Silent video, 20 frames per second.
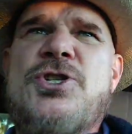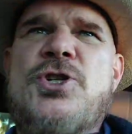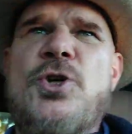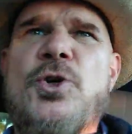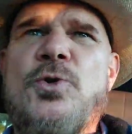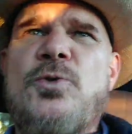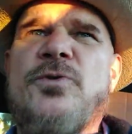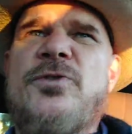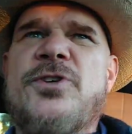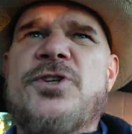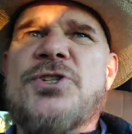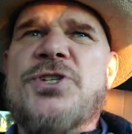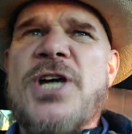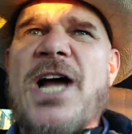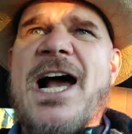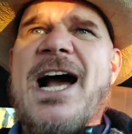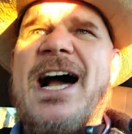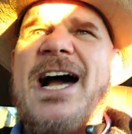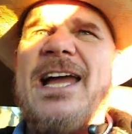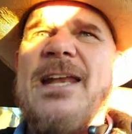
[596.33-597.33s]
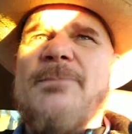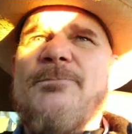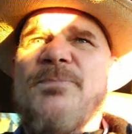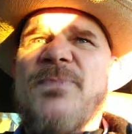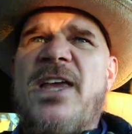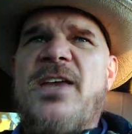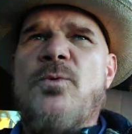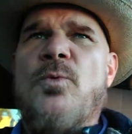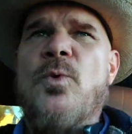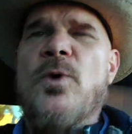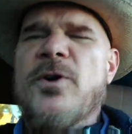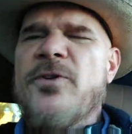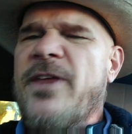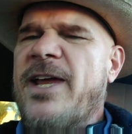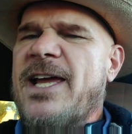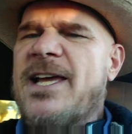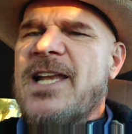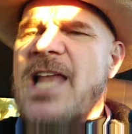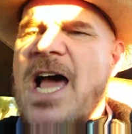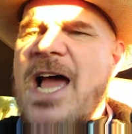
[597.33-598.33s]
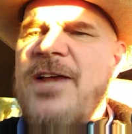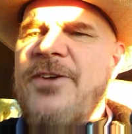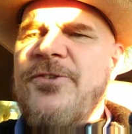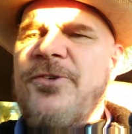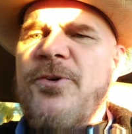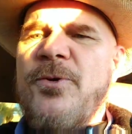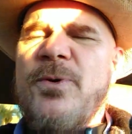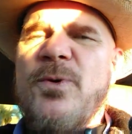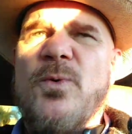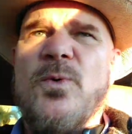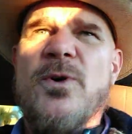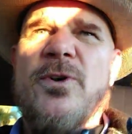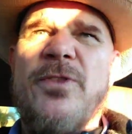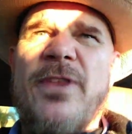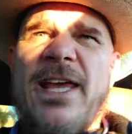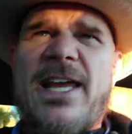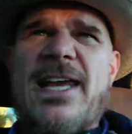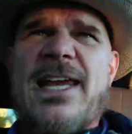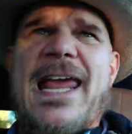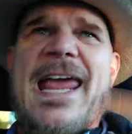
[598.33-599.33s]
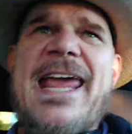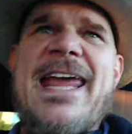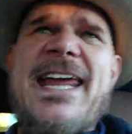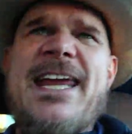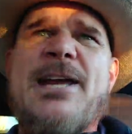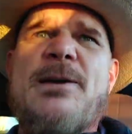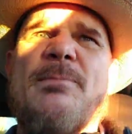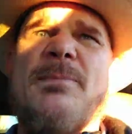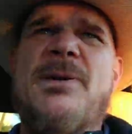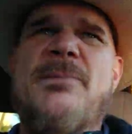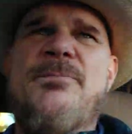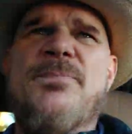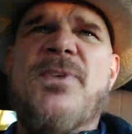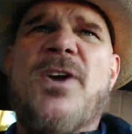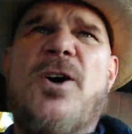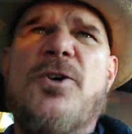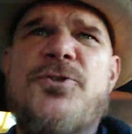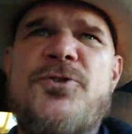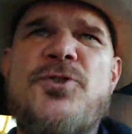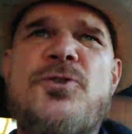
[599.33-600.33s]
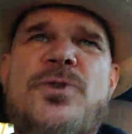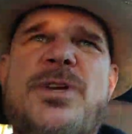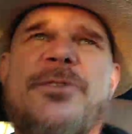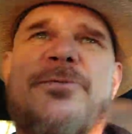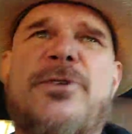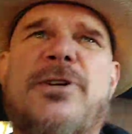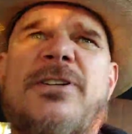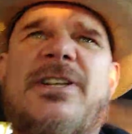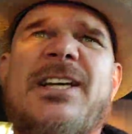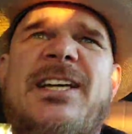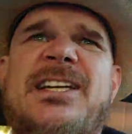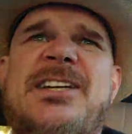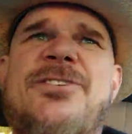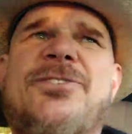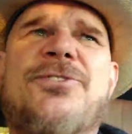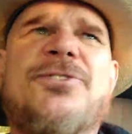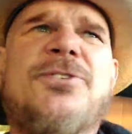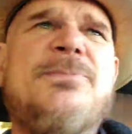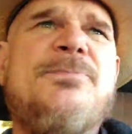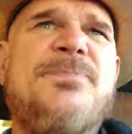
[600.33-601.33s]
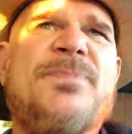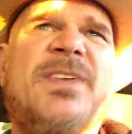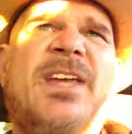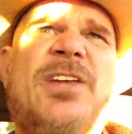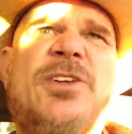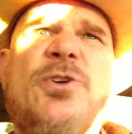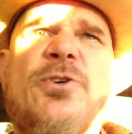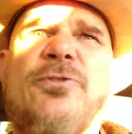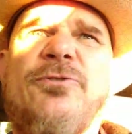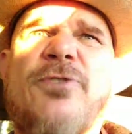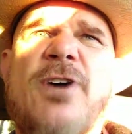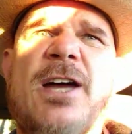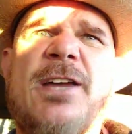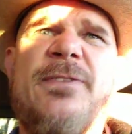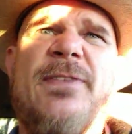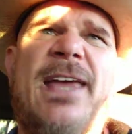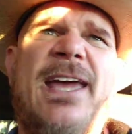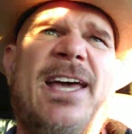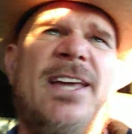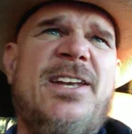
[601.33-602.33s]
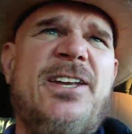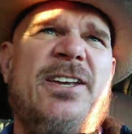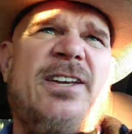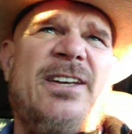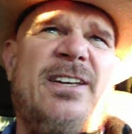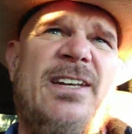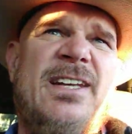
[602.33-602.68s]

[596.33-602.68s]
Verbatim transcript: to the shot, and where they align to and where they aim are two different things. And you'll find that in,